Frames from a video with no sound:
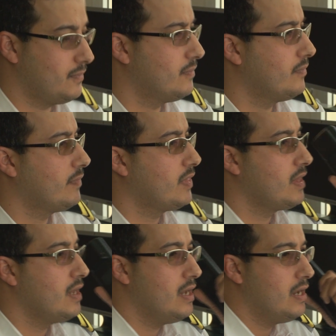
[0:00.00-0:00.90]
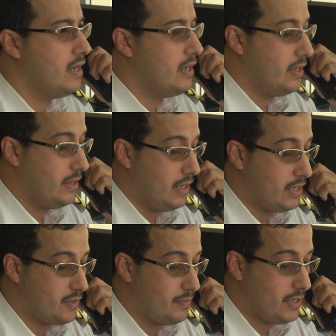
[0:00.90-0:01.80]
value to the Port
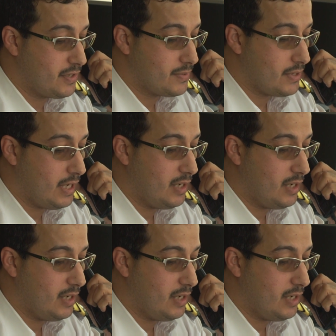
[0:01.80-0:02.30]
of Salalah.